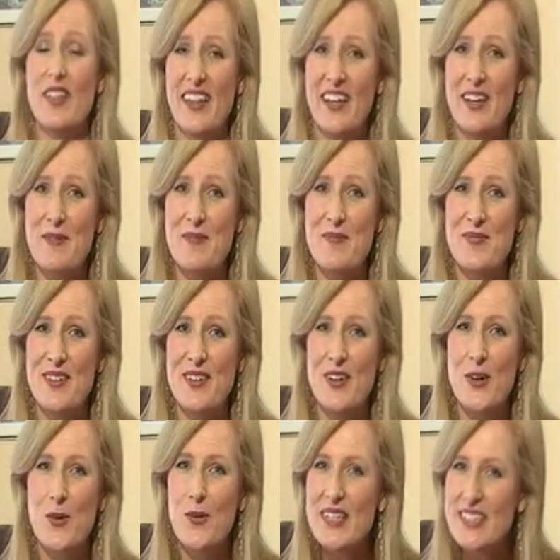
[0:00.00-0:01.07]
him.
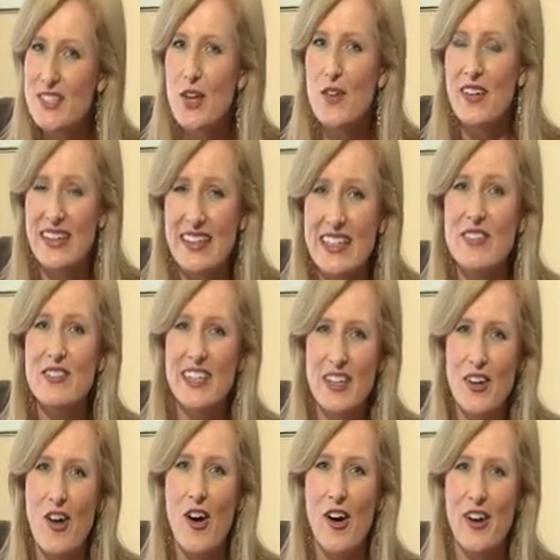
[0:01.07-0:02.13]
We serve a living
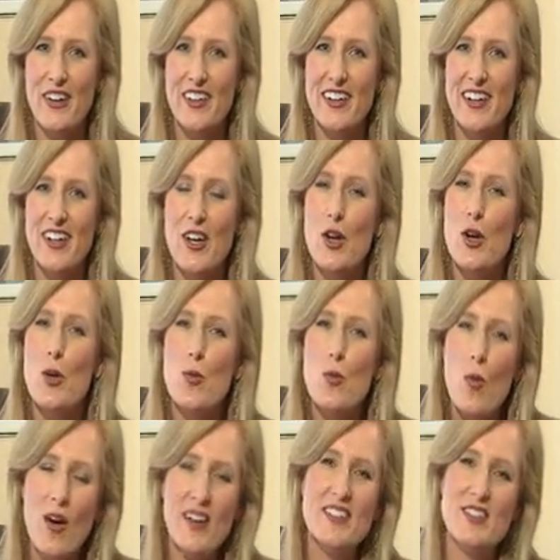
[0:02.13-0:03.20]
God who
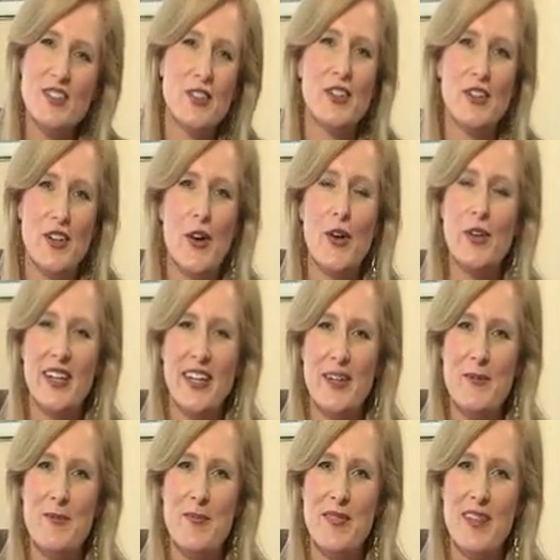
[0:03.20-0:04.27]
wants you to know
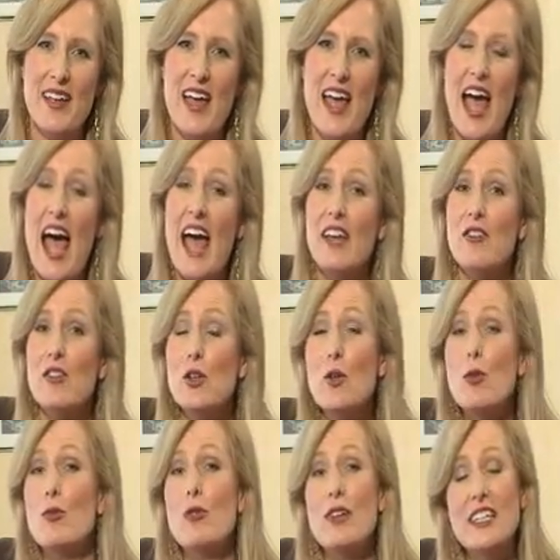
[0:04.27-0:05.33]
him. And if
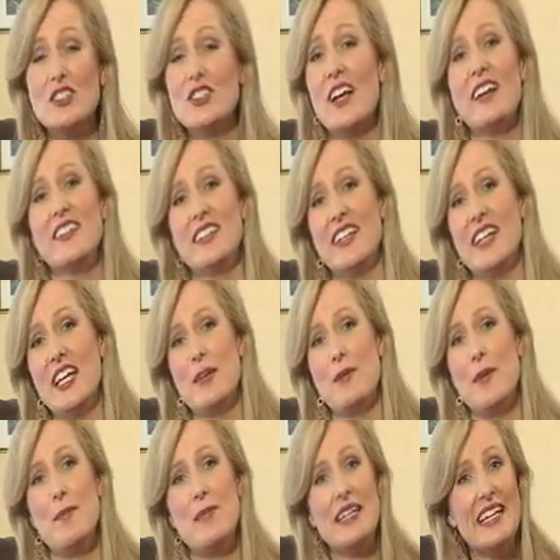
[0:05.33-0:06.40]
you'll reach out to him
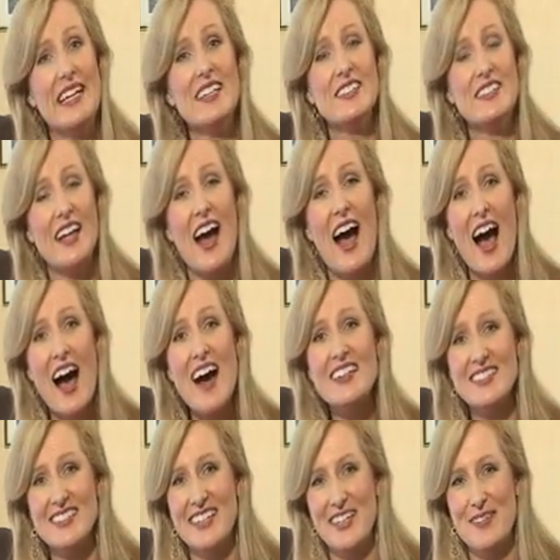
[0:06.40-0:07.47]
and begin to
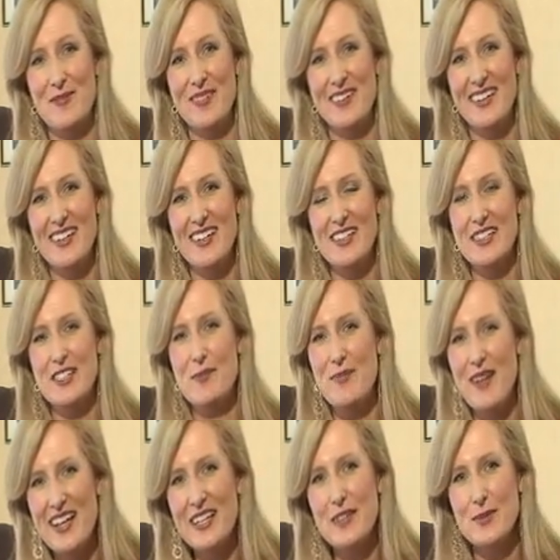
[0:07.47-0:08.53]
ask him to
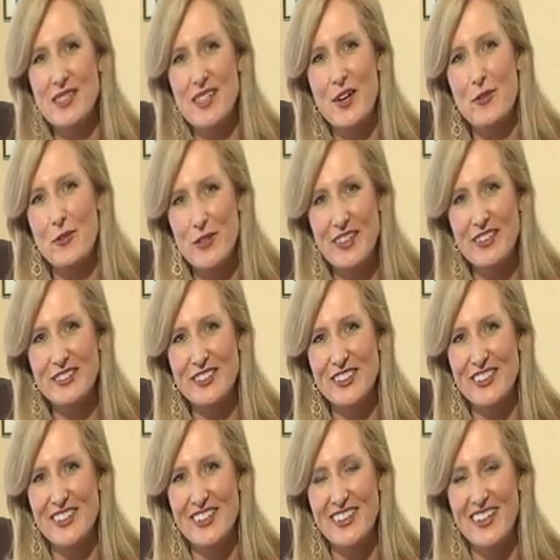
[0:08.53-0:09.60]
make himself real to
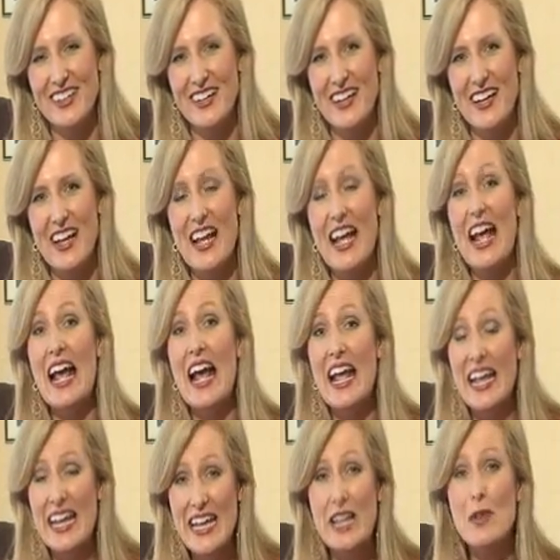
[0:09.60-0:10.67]
you,
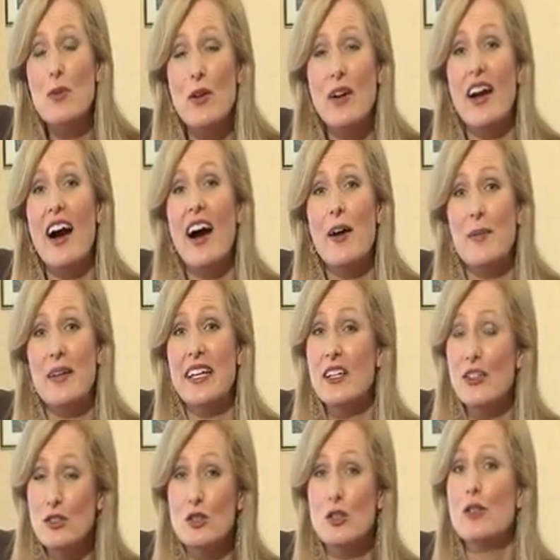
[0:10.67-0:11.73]
he will come and
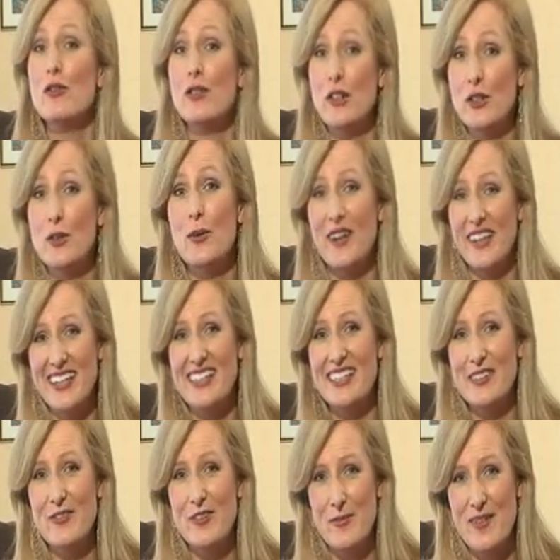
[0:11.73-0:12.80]
he'll do for you what he
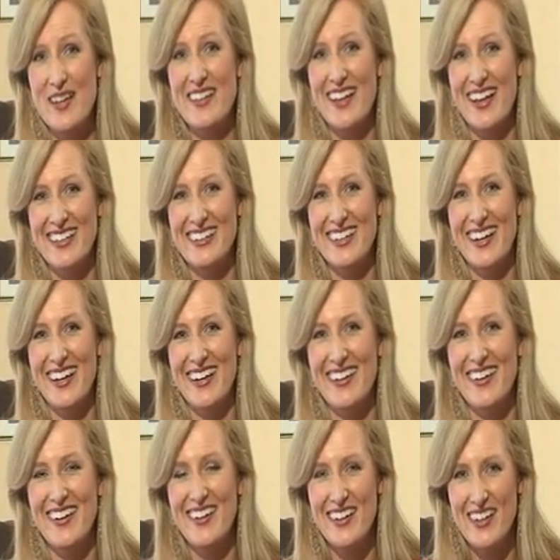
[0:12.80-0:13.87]
did for me that day
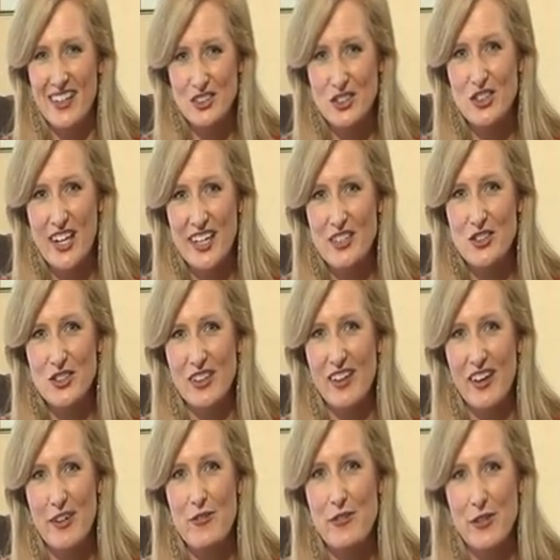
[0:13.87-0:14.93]
and change your
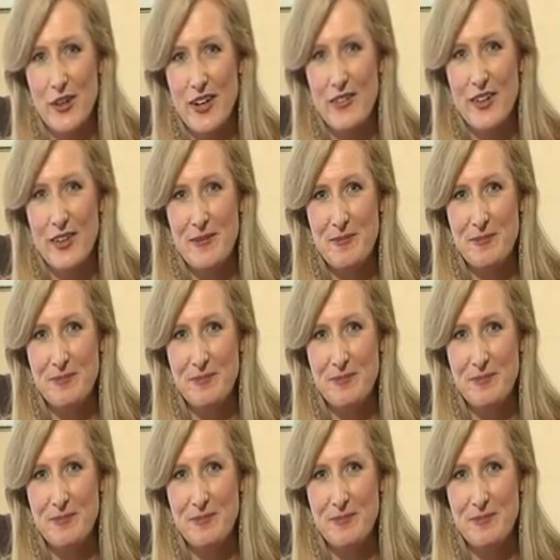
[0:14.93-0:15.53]
life forever.